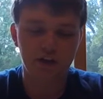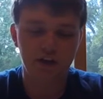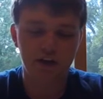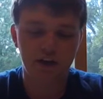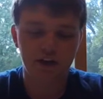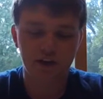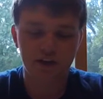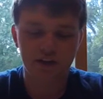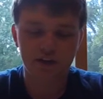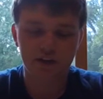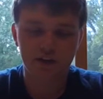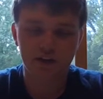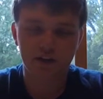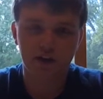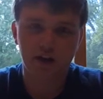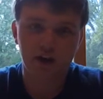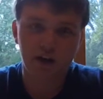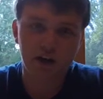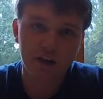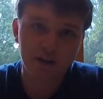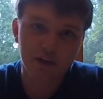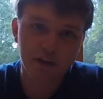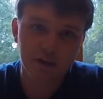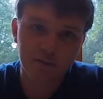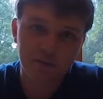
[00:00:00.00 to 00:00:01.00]
hasn't
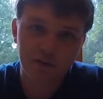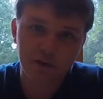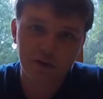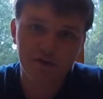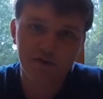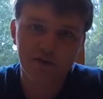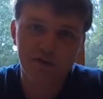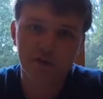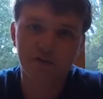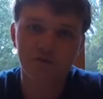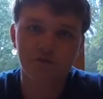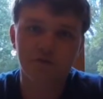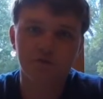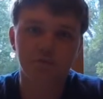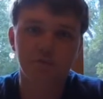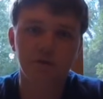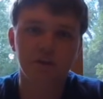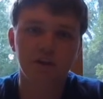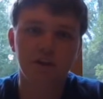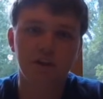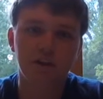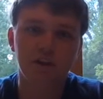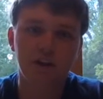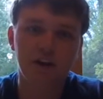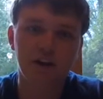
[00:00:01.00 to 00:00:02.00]
caught that many fish for me
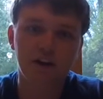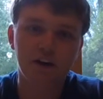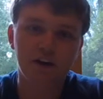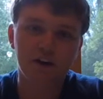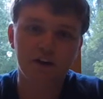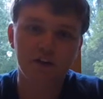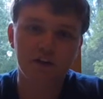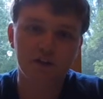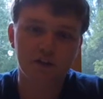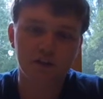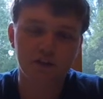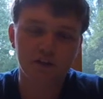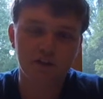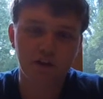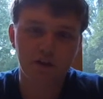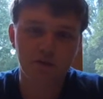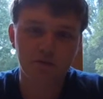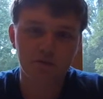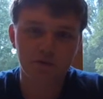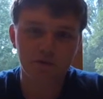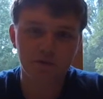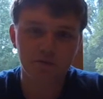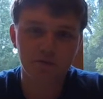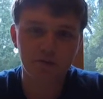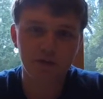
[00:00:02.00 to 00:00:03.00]
later in the
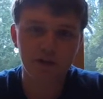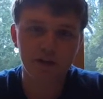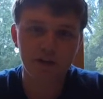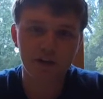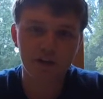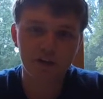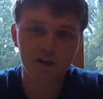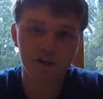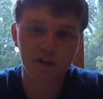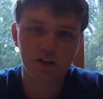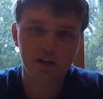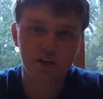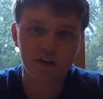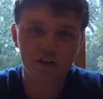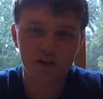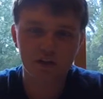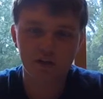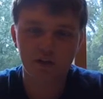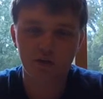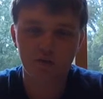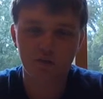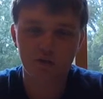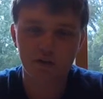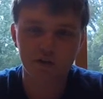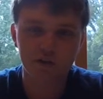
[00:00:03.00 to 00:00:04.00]
summer, mid to late
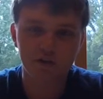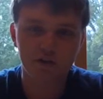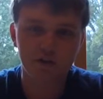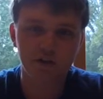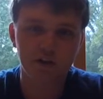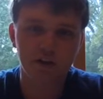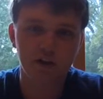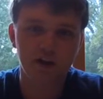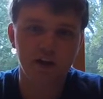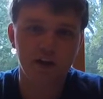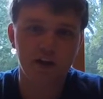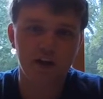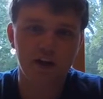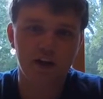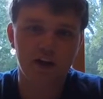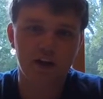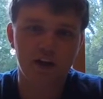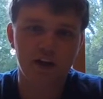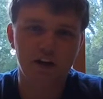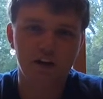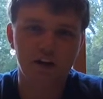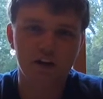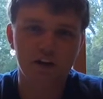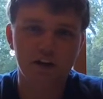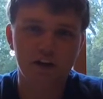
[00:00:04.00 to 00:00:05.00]
summer. And
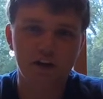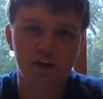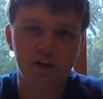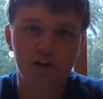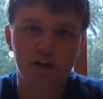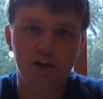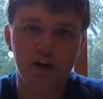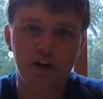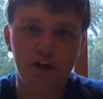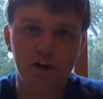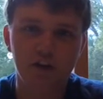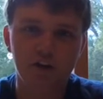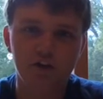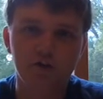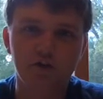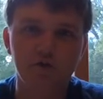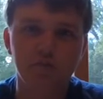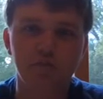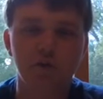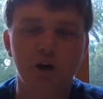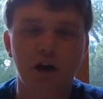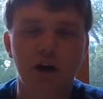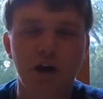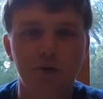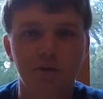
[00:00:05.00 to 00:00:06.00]
I'll do
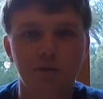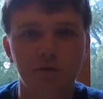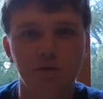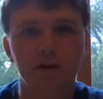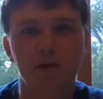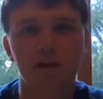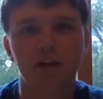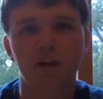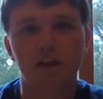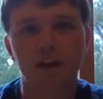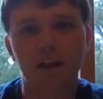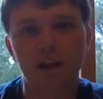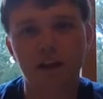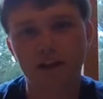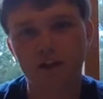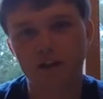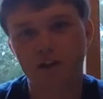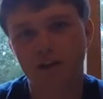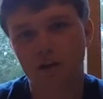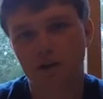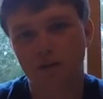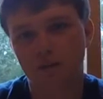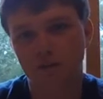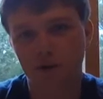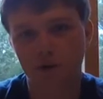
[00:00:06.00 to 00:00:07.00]
probably late
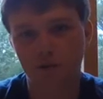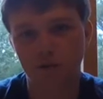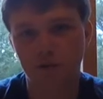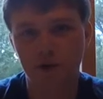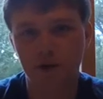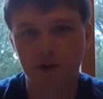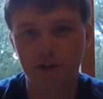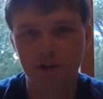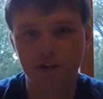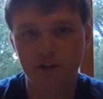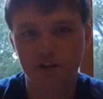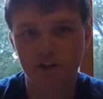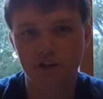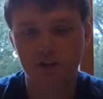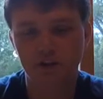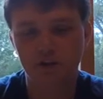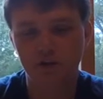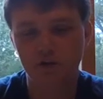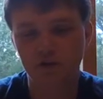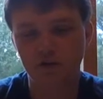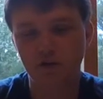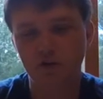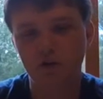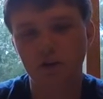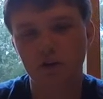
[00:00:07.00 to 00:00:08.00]
summer baits
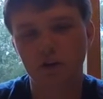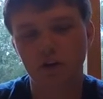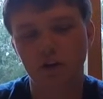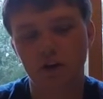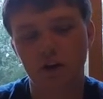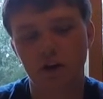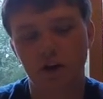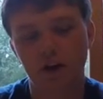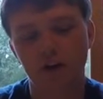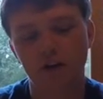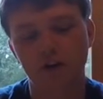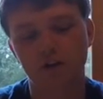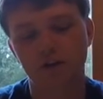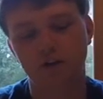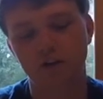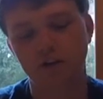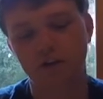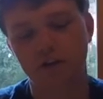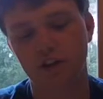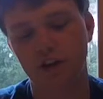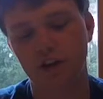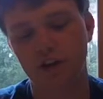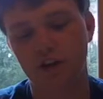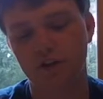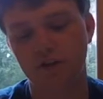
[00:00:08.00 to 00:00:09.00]
too. Okay, so
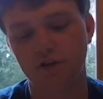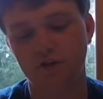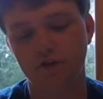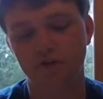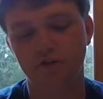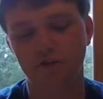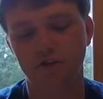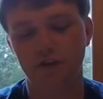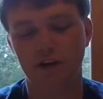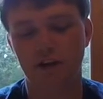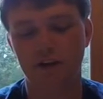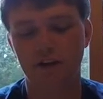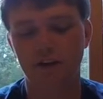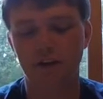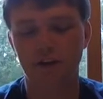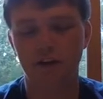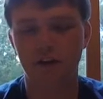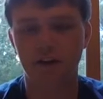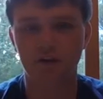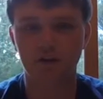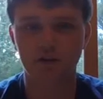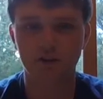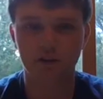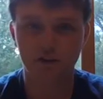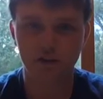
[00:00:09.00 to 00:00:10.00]
stay tuned for that
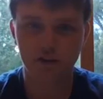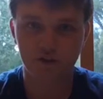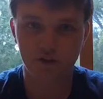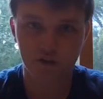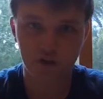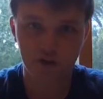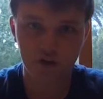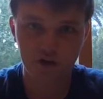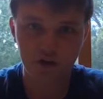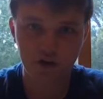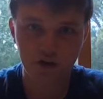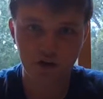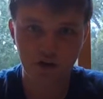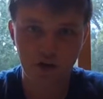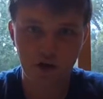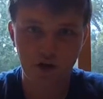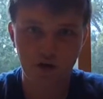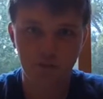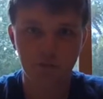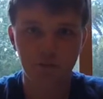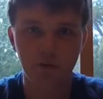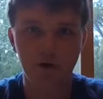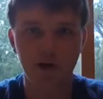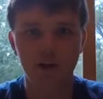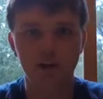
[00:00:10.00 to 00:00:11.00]
later this year.
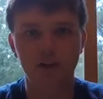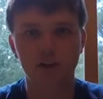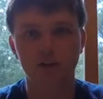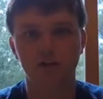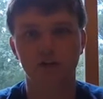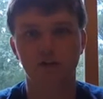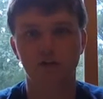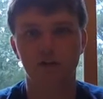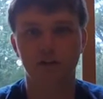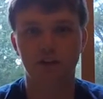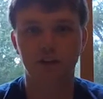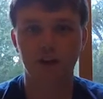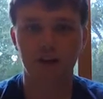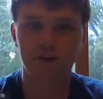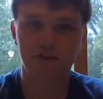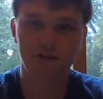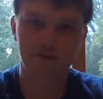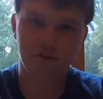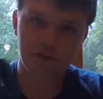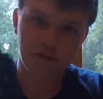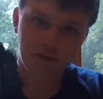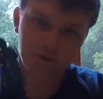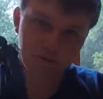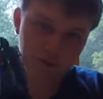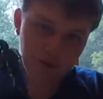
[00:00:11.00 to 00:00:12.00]
But this would
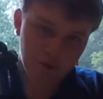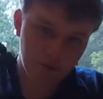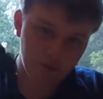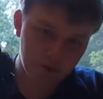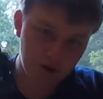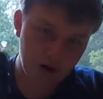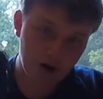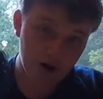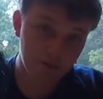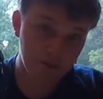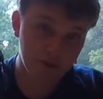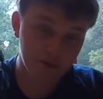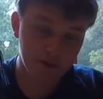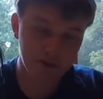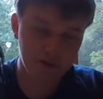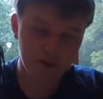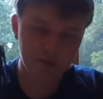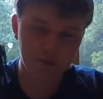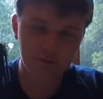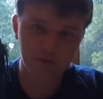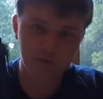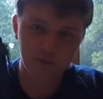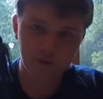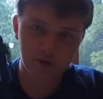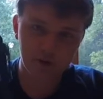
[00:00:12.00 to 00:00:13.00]
definitely be probably
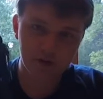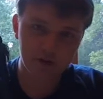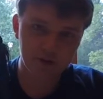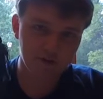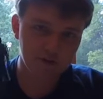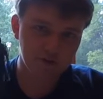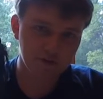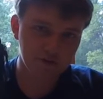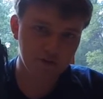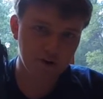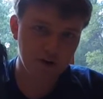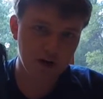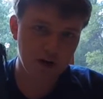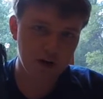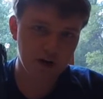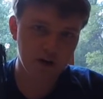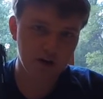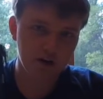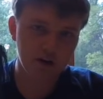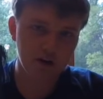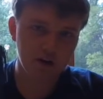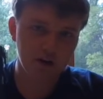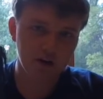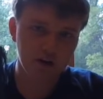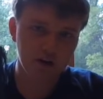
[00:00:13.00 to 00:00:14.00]
number one, if not